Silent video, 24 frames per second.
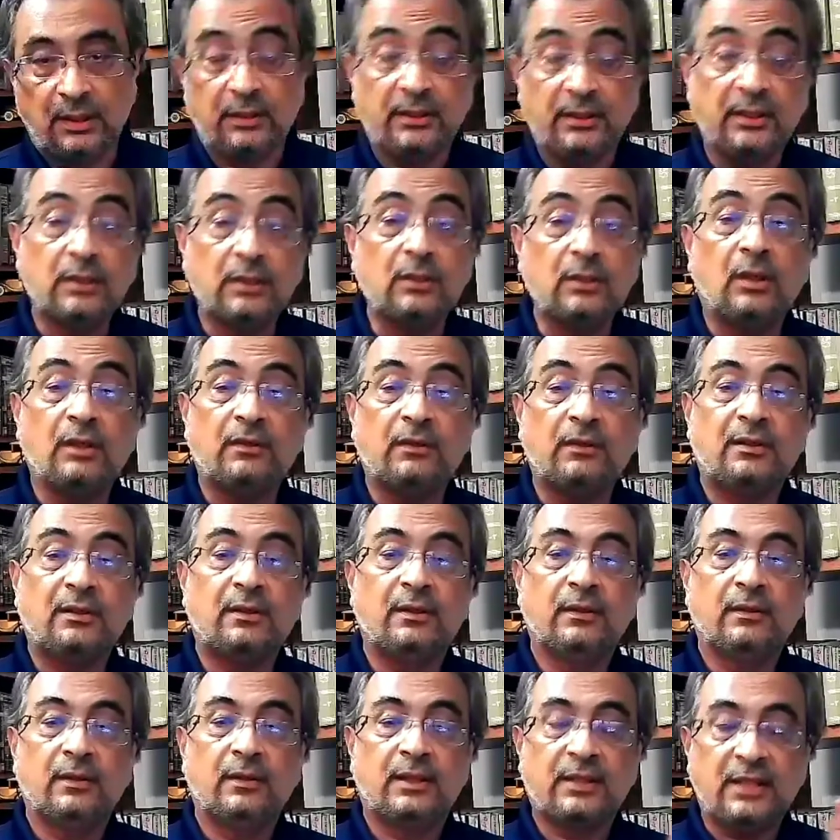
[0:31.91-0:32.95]
did not
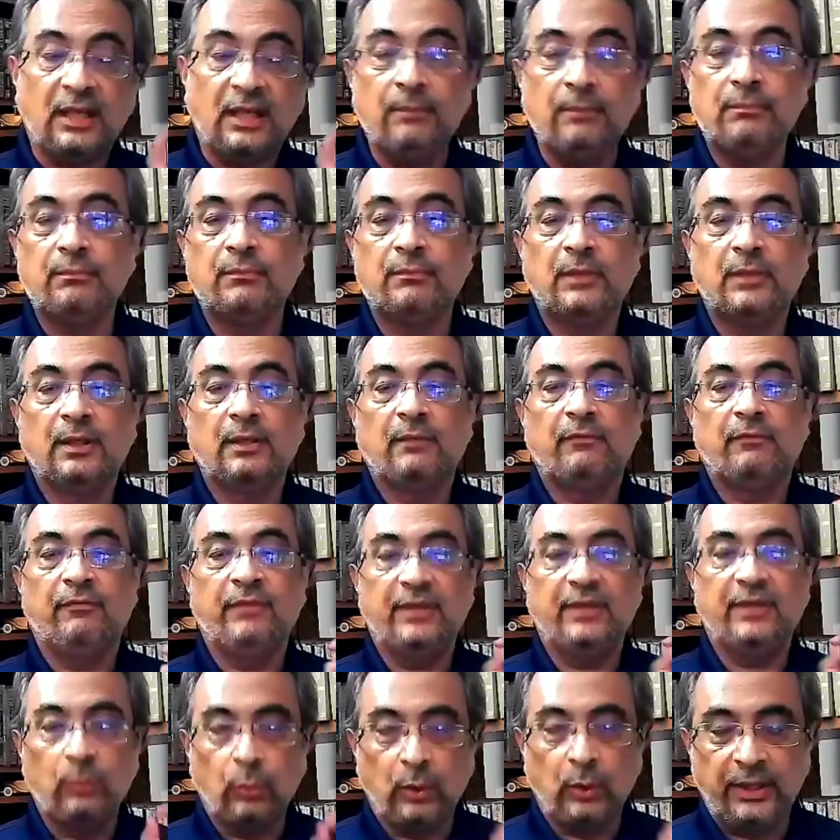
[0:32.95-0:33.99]
come
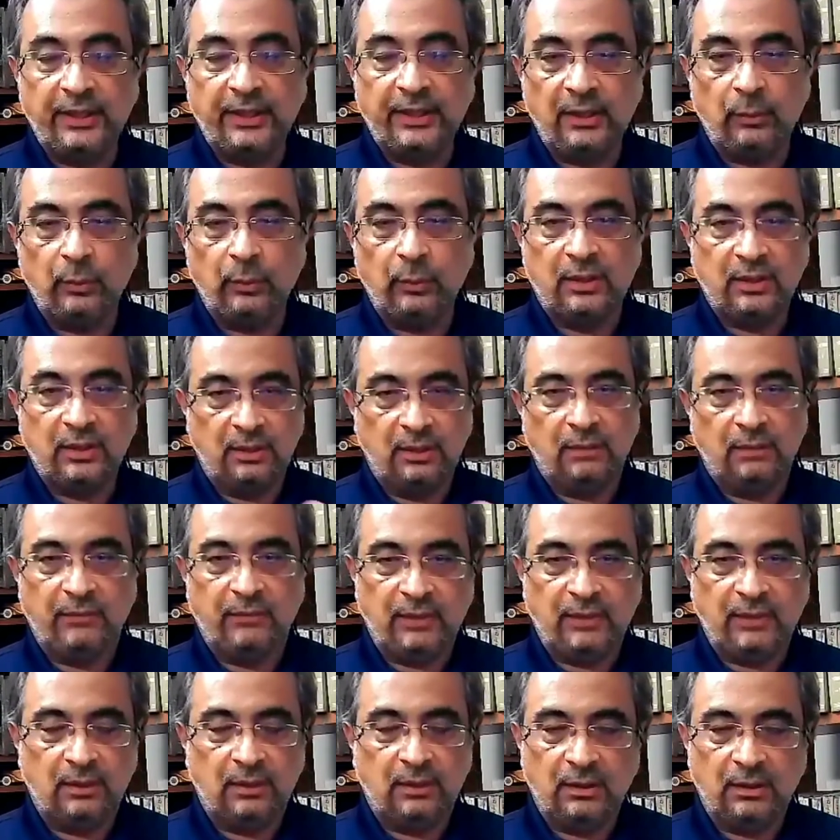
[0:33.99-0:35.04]
with wahi,
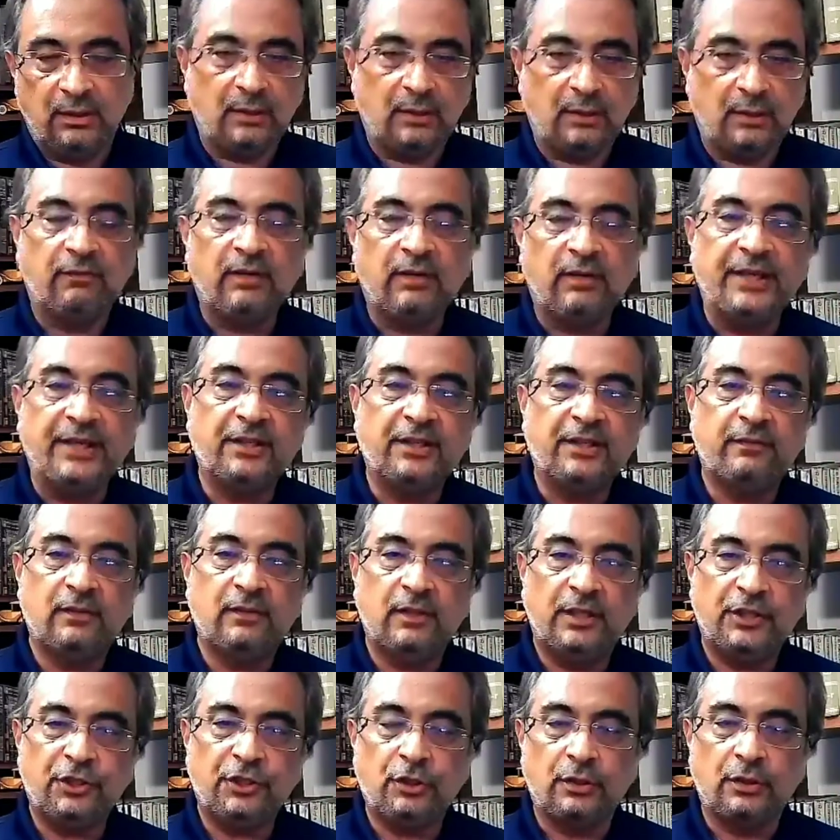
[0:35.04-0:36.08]
with divine
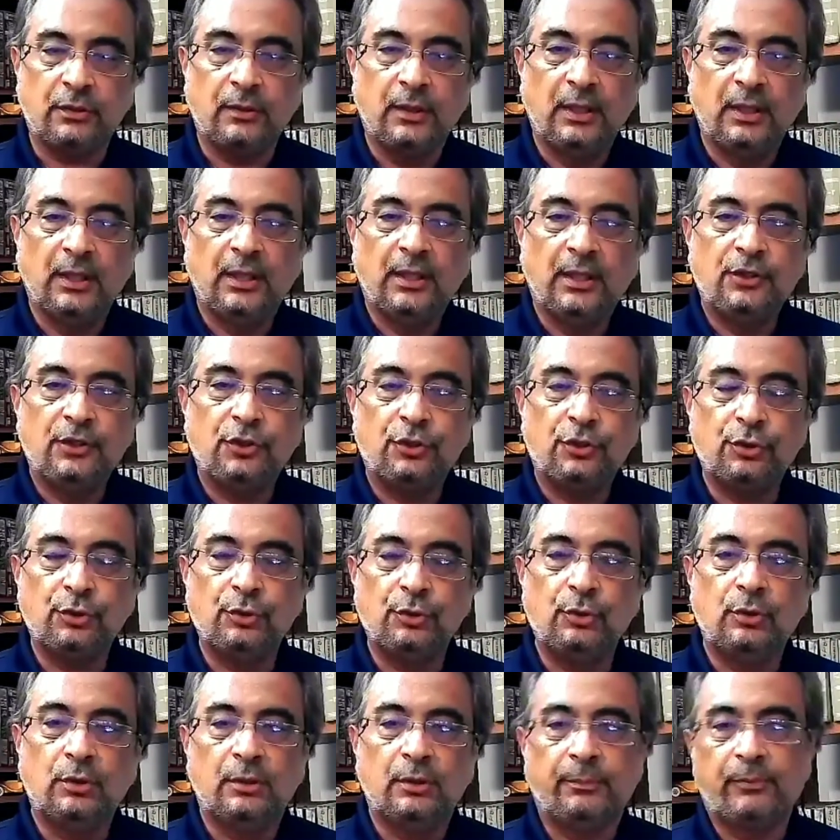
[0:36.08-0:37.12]
revelation
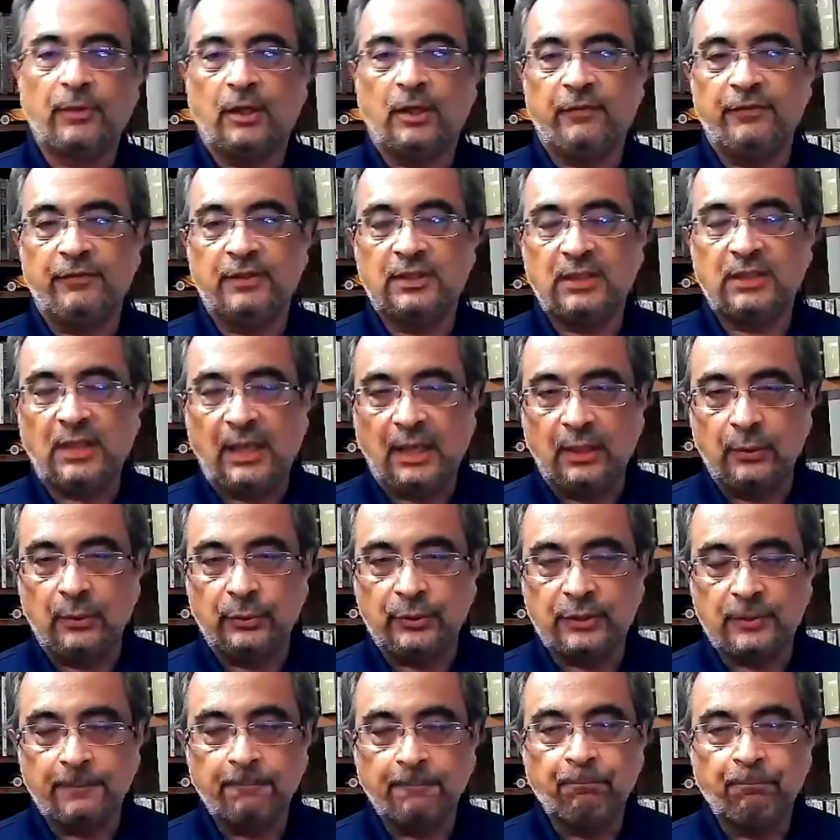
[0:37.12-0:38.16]
to the Prophet's
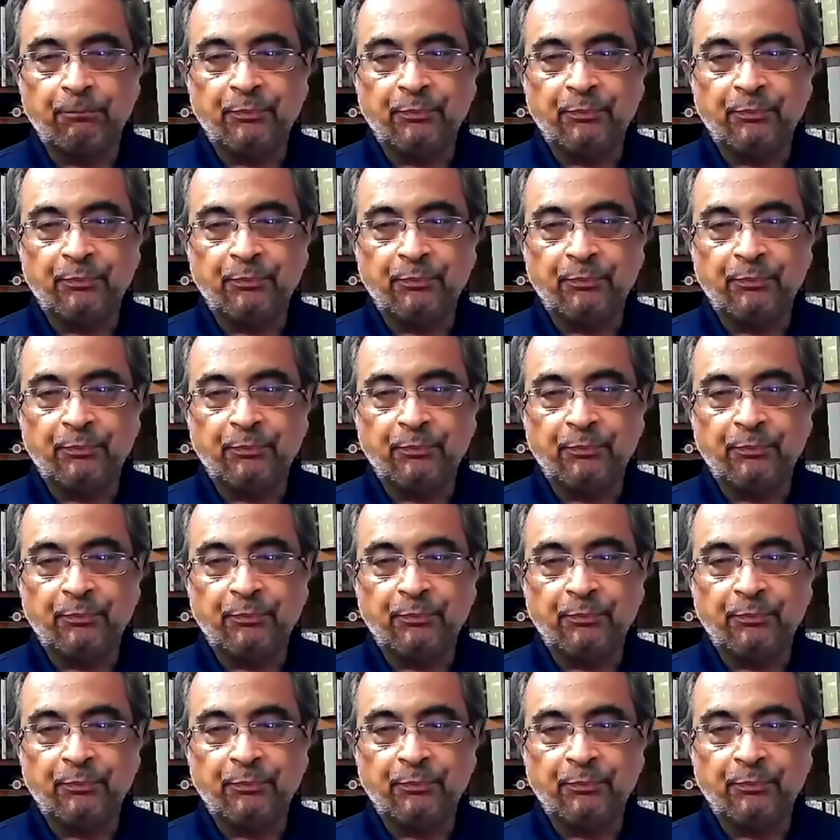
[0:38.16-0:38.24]
house.